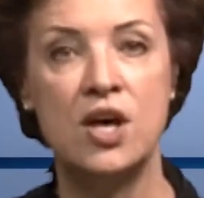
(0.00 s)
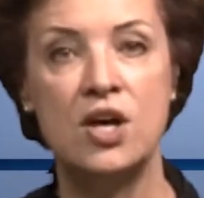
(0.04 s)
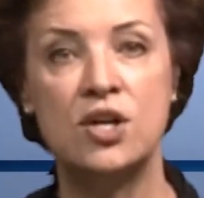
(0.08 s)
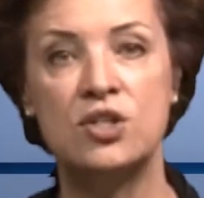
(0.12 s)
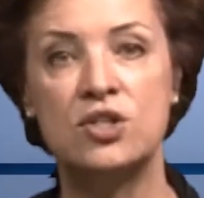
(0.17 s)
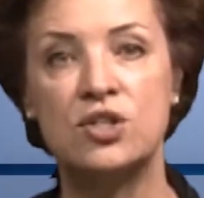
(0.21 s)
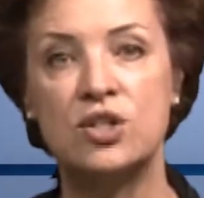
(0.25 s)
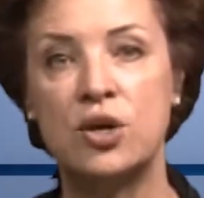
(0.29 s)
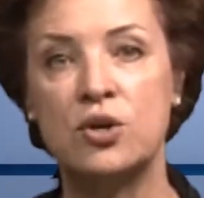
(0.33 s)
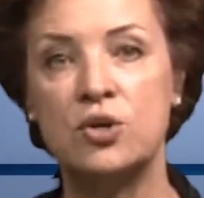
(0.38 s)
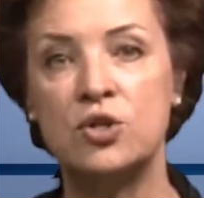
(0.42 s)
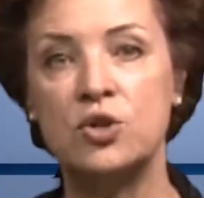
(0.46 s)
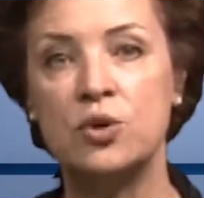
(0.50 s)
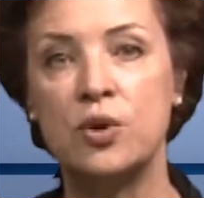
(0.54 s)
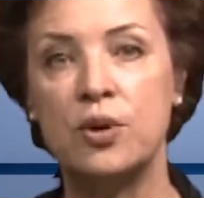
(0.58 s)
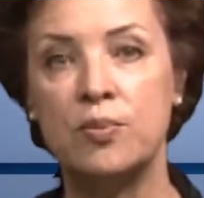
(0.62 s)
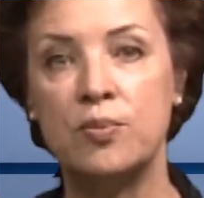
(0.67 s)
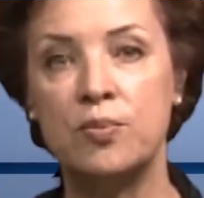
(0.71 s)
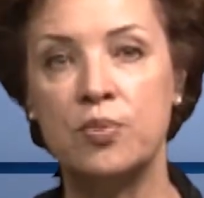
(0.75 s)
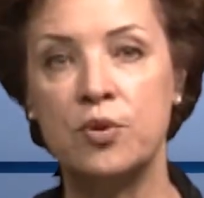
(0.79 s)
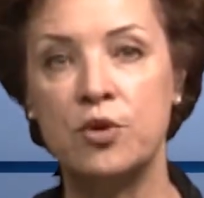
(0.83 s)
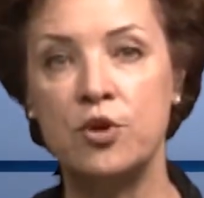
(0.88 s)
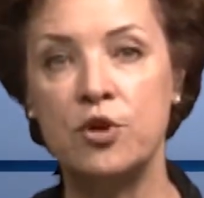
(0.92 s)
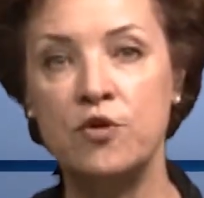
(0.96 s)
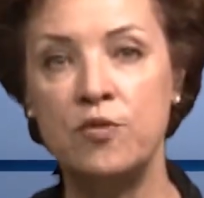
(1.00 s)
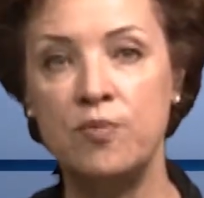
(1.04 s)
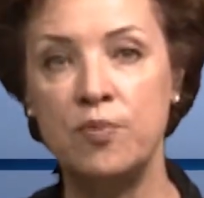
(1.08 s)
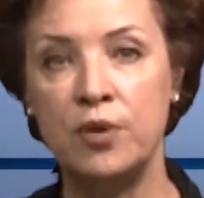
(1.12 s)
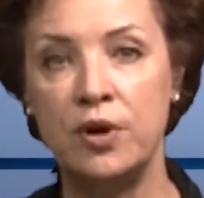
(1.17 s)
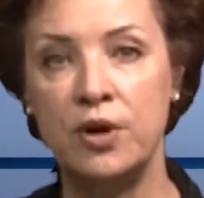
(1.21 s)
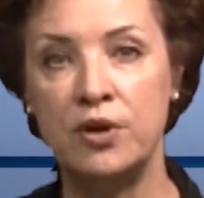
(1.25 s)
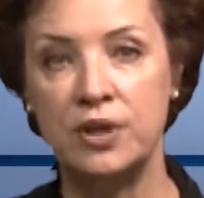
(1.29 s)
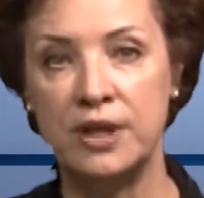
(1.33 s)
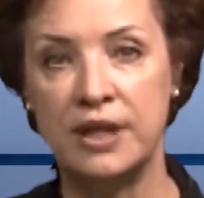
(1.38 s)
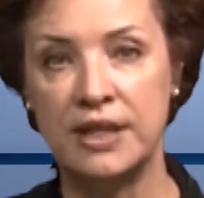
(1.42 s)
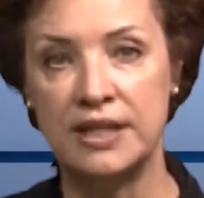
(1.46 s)
So to improve
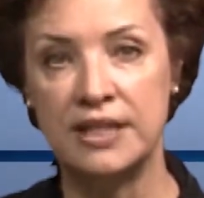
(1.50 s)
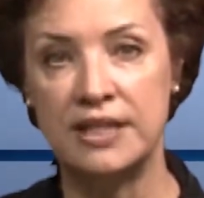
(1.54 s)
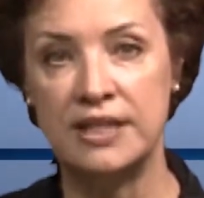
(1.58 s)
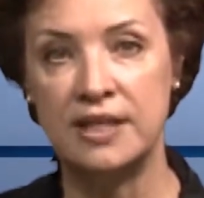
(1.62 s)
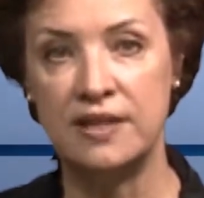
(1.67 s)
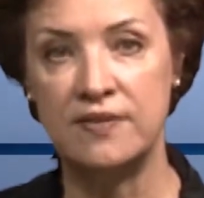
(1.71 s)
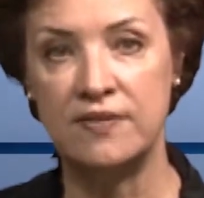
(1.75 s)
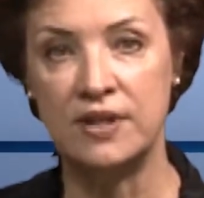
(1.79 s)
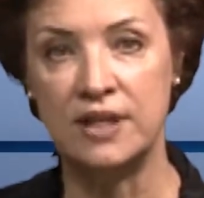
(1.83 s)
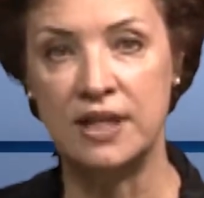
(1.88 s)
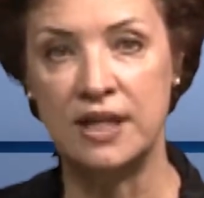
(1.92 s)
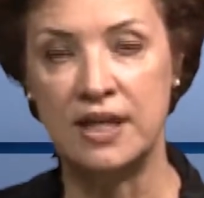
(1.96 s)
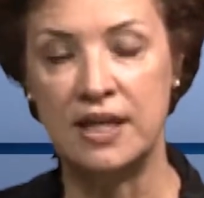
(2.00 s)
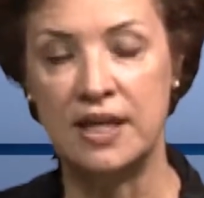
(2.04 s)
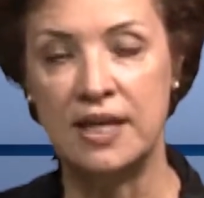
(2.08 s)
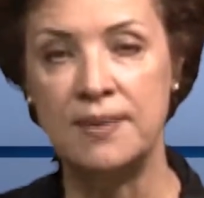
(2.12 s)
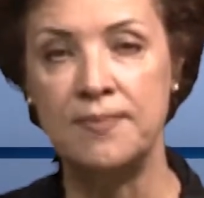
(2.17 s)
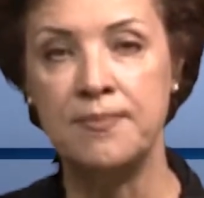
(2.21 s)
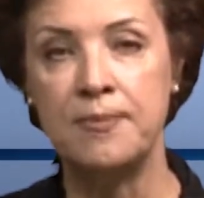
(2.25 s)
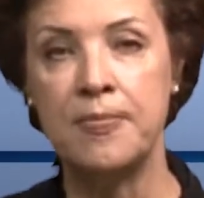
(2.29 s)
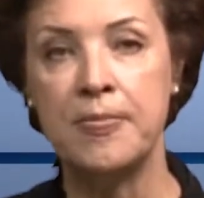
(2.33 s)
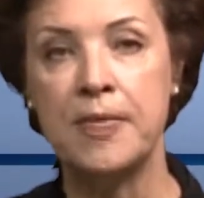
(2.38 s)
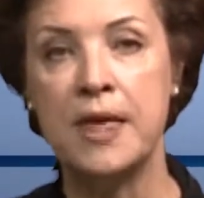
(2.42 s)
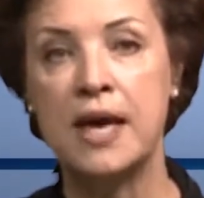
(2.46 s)
productivity,